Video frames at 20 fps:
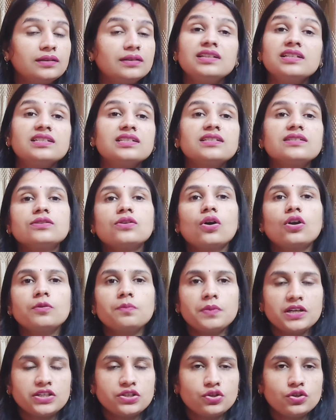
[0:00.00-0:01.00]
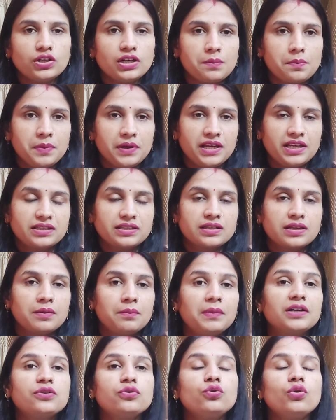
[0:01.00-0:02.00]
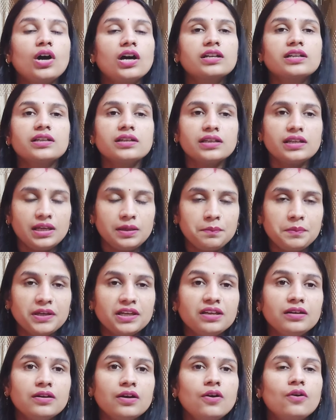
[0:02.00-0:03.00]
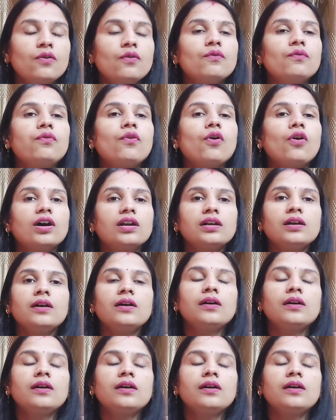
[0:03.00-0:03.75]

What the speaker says: This is not particular place, but you are keeping for